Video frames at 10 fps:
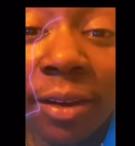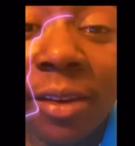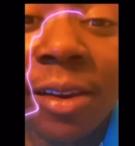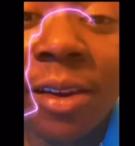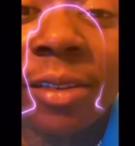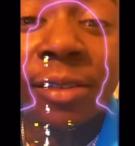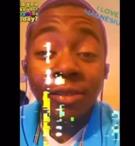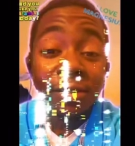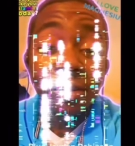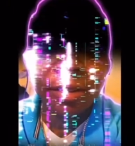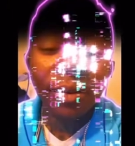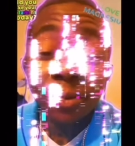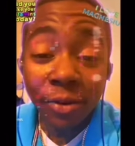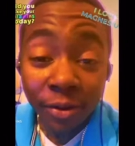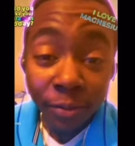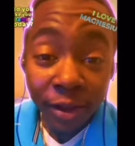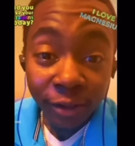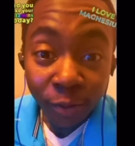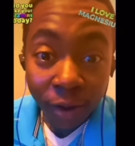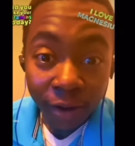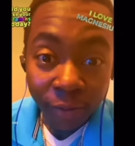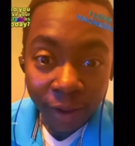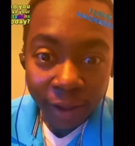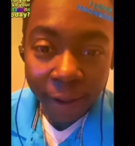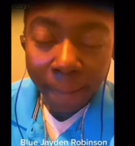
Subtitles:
is only the prequel to the next story that